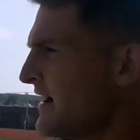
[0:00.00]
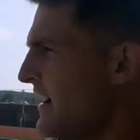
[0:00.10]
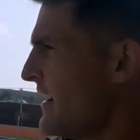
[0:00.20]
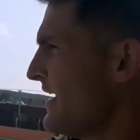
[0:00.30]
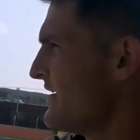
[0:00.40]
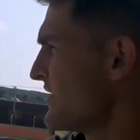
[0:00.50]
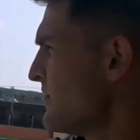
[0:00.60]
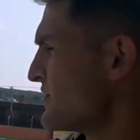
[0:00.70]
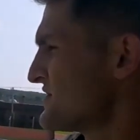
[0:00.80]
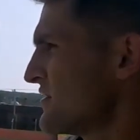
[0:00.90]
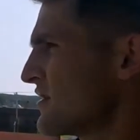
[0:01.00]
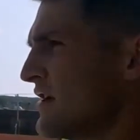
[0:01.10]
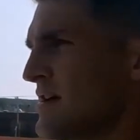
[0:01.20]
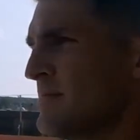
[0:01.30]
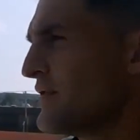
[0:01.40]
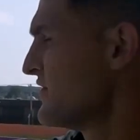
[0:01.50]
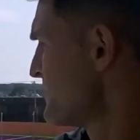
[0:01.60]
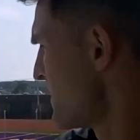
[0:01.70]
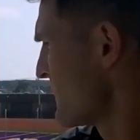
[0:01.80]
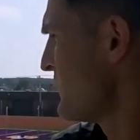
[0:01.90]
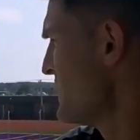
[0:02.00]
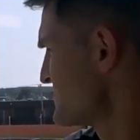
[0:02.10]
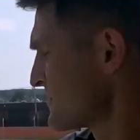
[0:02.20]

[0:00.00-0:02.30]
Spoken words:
and I'm also going to improve my fitness.